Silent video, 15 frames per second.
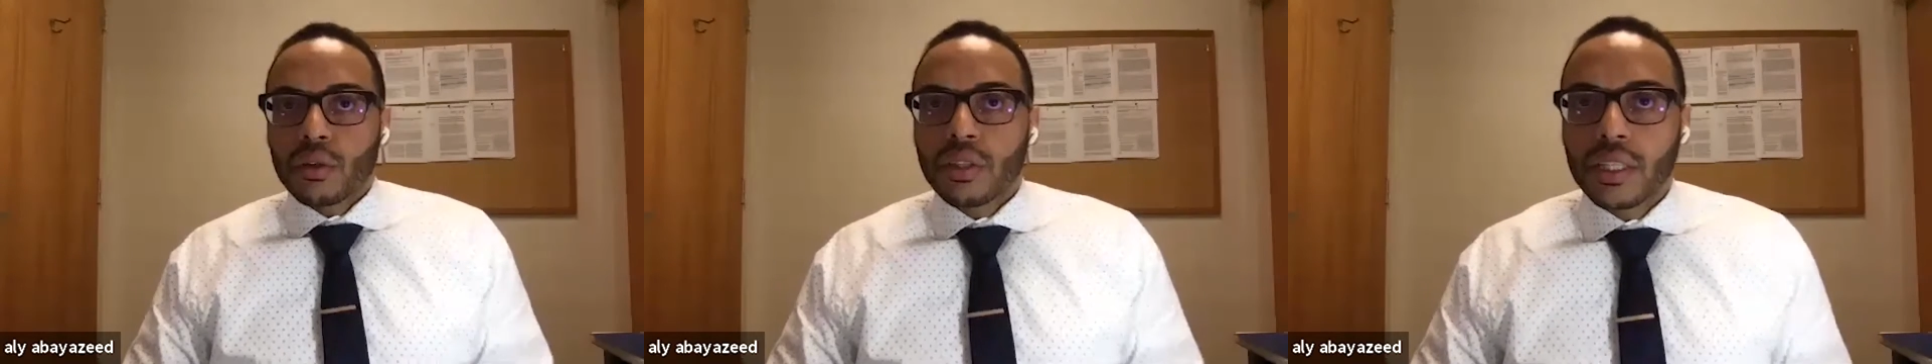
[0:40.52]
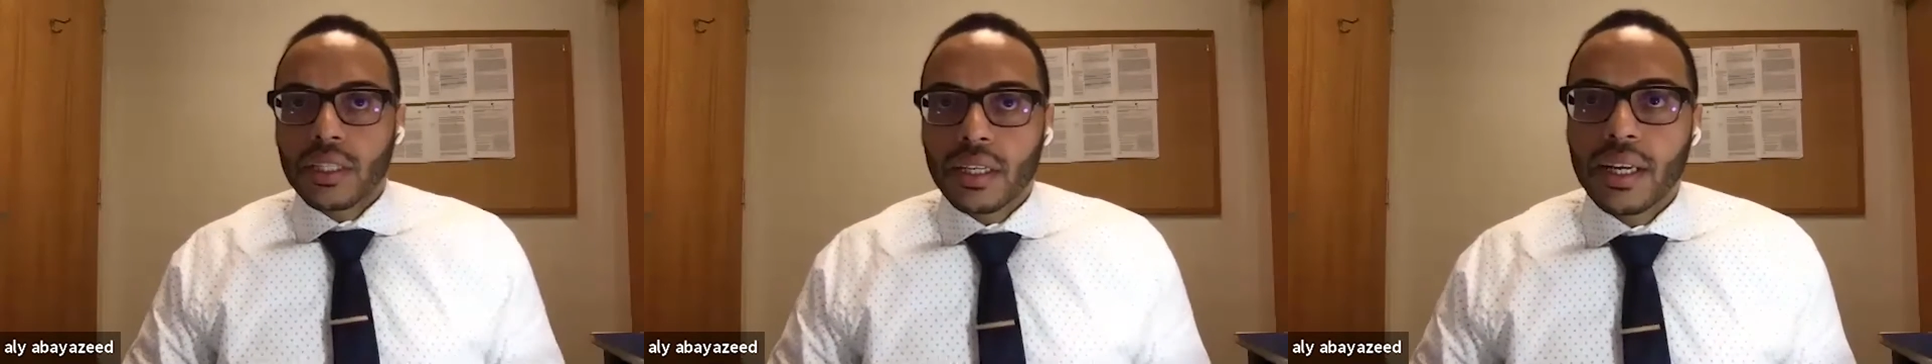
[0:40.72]
so
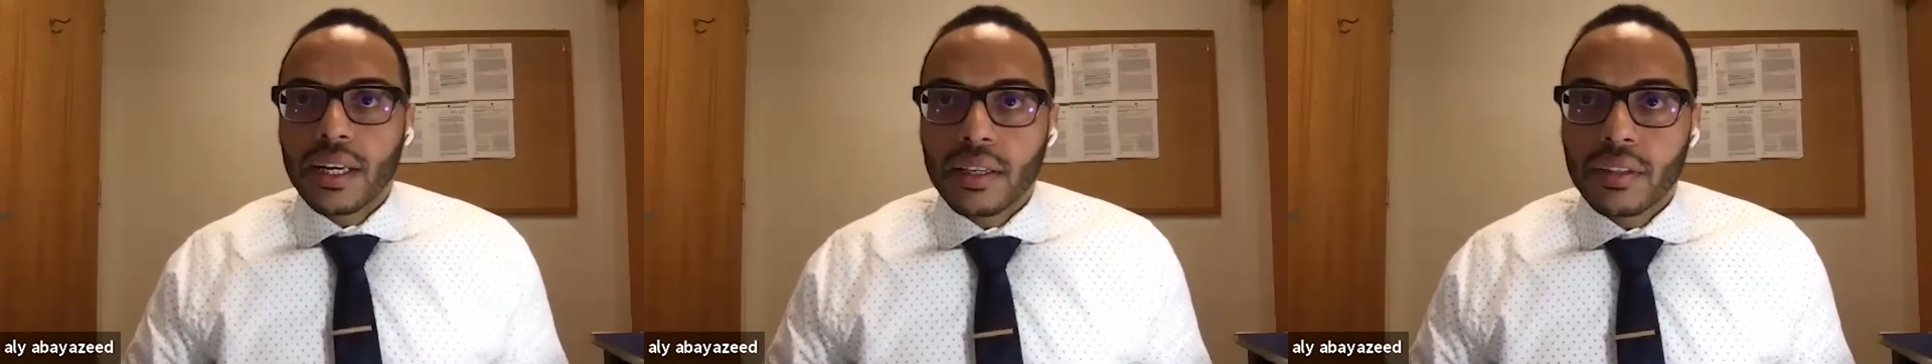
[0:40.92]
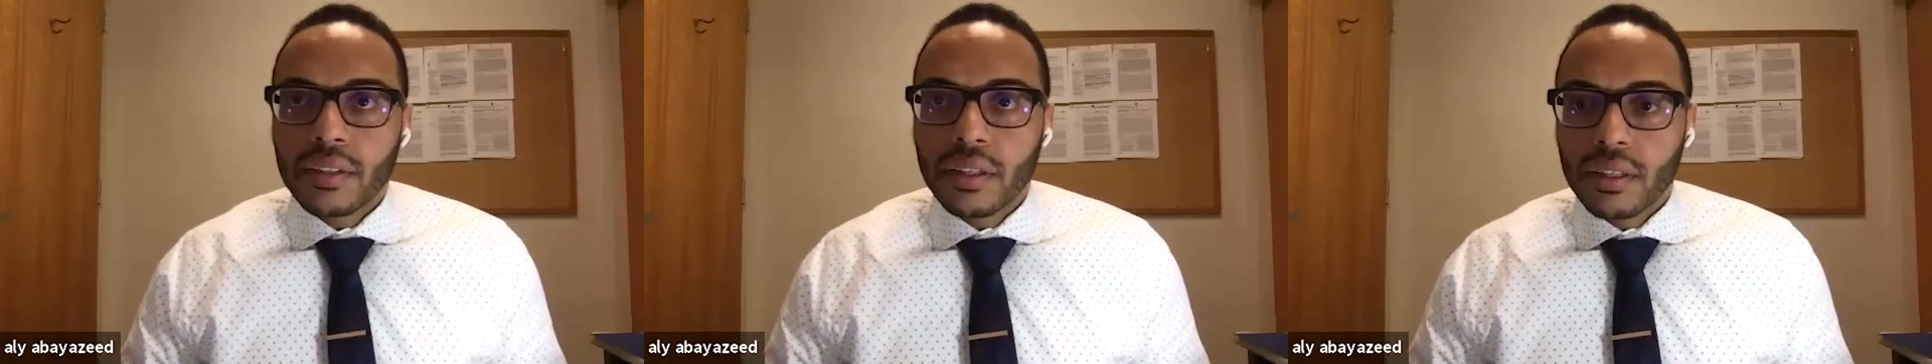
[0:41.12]
they
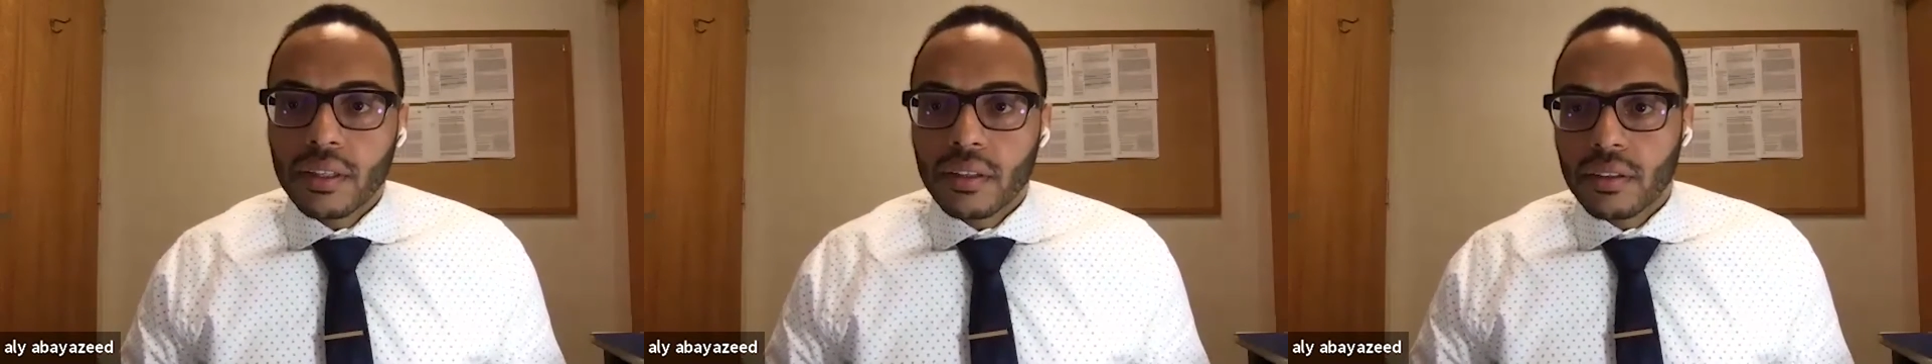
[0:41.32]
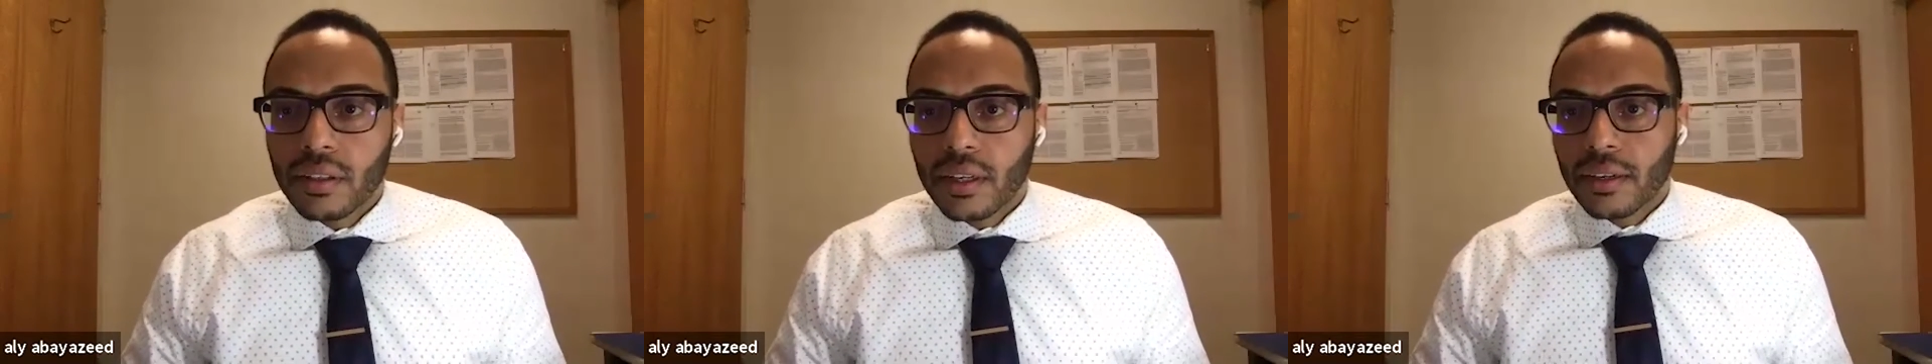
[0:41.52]
did.
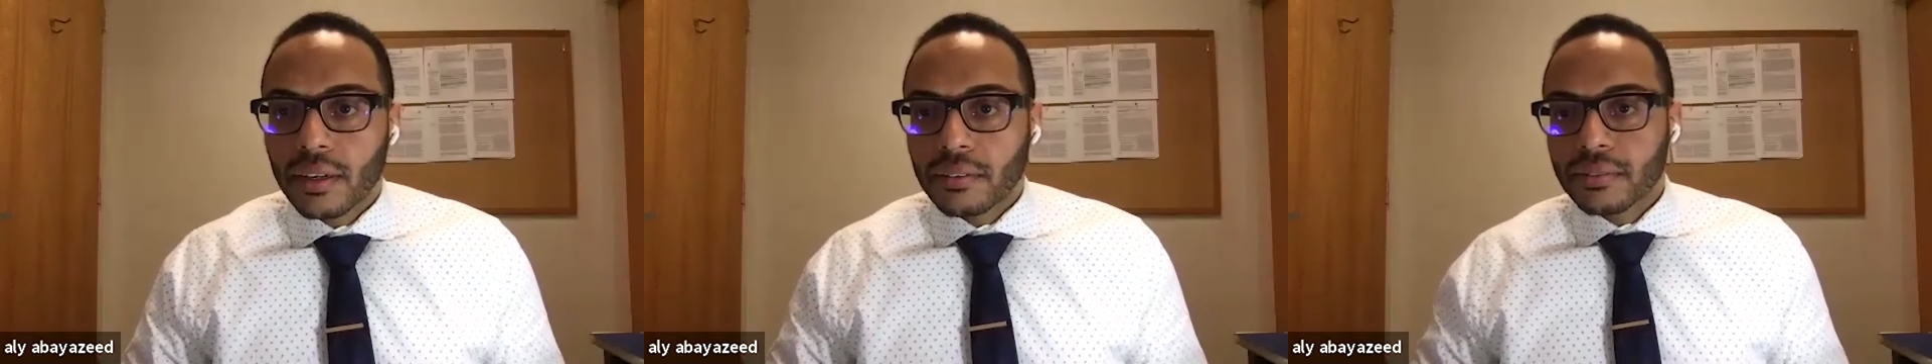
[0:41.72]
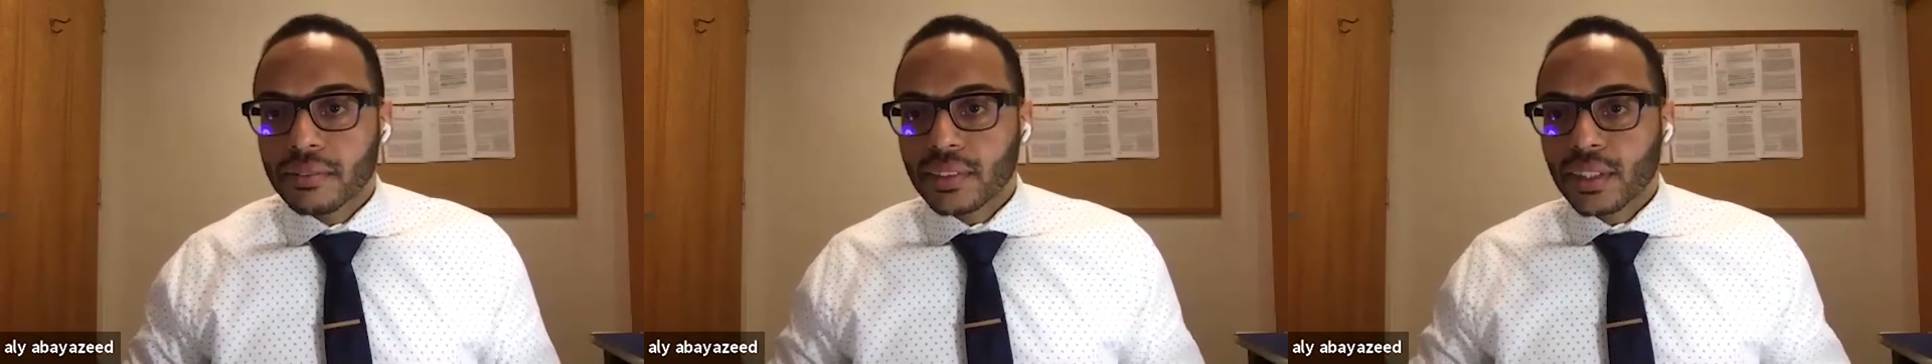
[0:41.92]
Yeah,
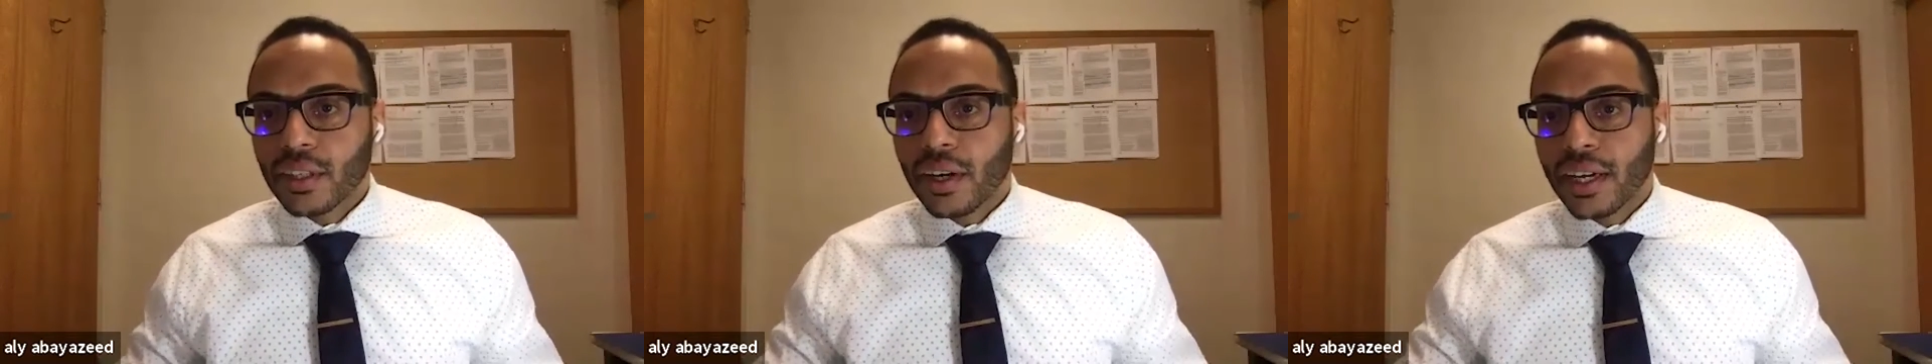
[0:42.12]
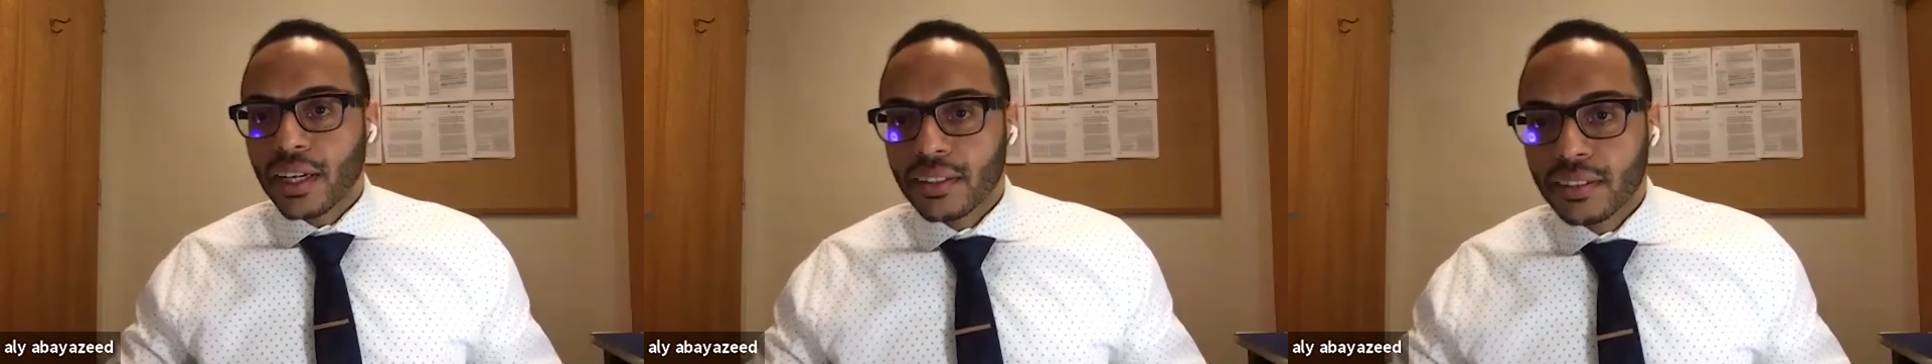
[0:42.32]

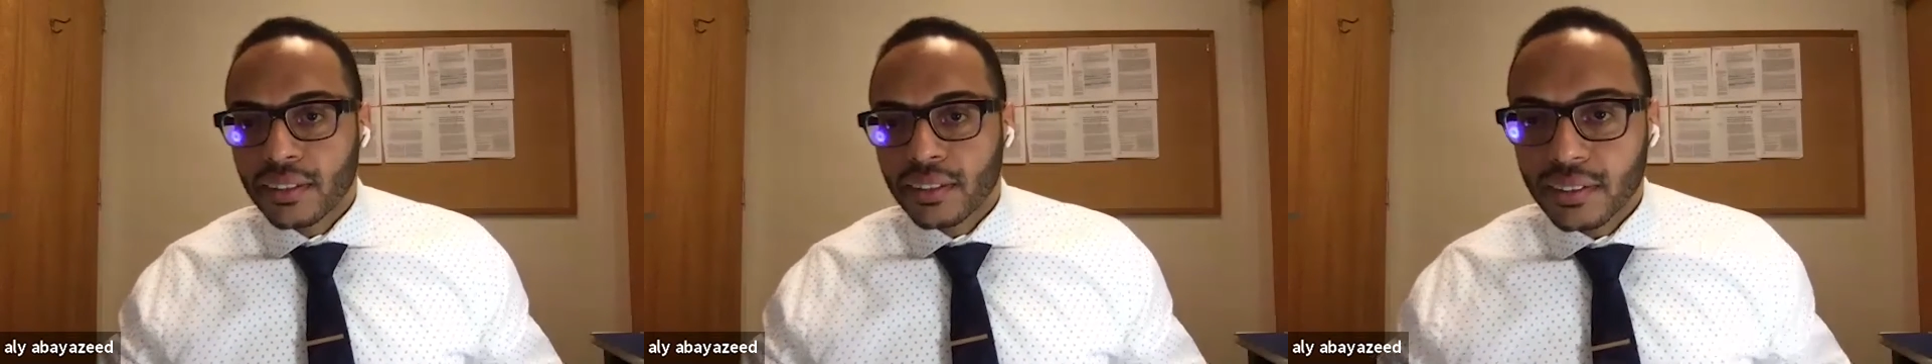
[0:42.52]
go ahead.